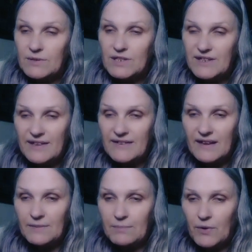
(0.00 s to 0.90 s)
which is the
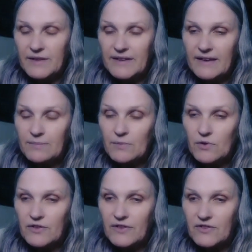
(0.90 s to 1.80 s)
6 point, that's
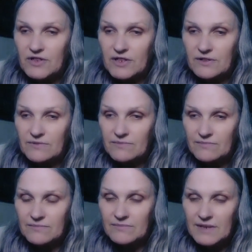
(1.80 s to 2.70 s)
more Christian.
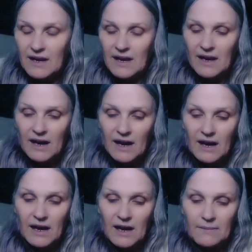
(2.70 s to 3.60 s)

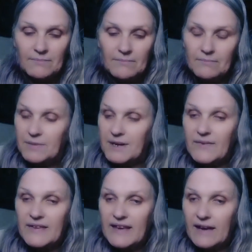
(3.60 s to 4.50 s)
But if
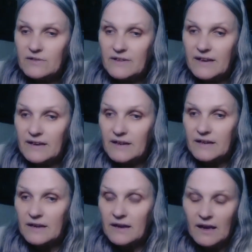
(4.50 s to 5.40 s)
it's
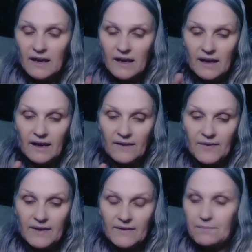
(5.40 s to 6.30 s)
Celtic, if
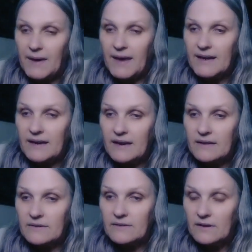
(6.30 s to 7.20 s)
it's
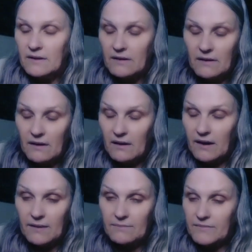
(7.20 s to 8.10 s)
pagan,
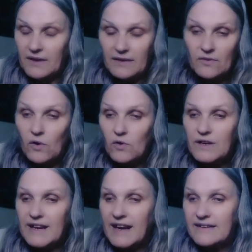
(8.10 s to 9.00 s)
it's all
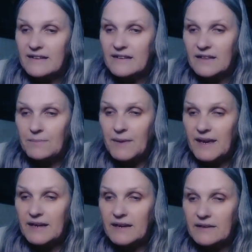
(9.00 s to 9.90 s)
connected to the
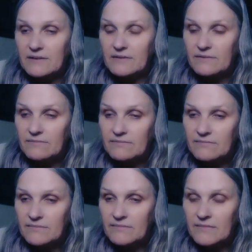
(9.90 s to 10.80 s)
pagan
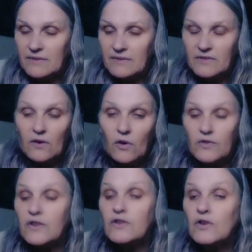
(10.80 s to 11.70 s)
or
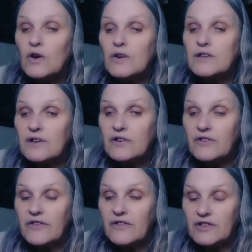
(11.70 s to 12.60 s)
the
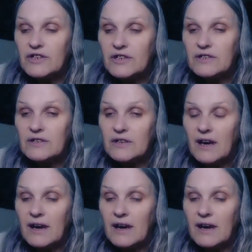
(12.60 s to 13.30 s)
non-Christian